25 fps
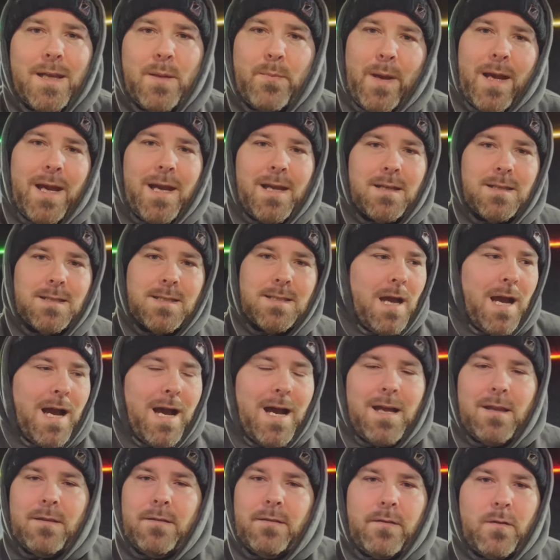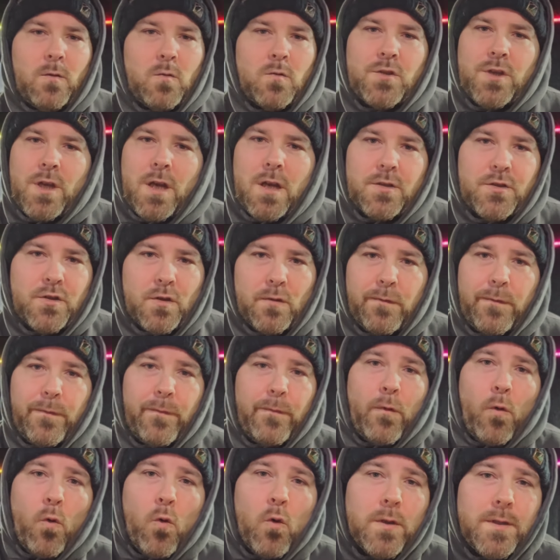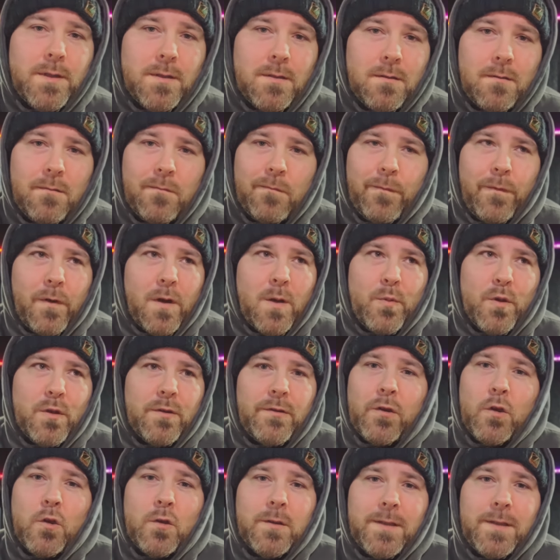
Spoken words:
packs and they'll charge your phone for about 2